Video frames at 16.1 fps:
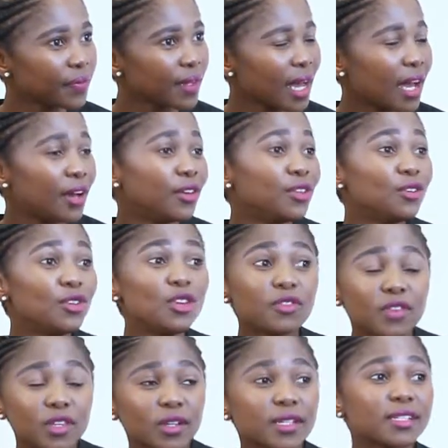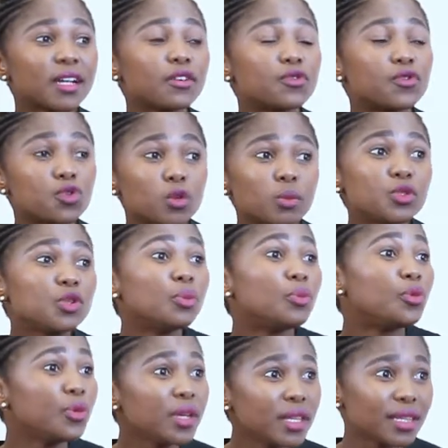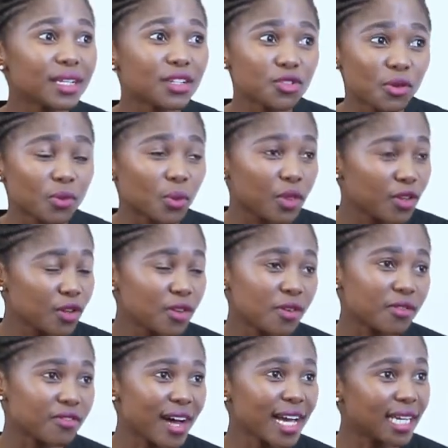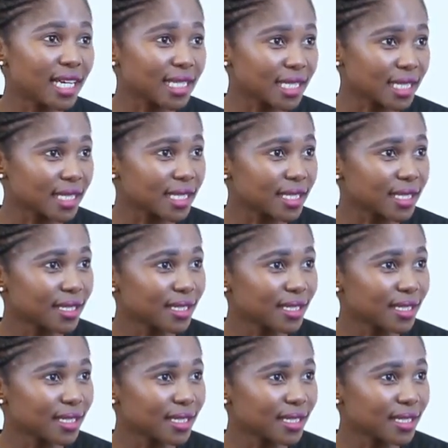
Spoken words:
Are you giving yourself room to breathe within your finances?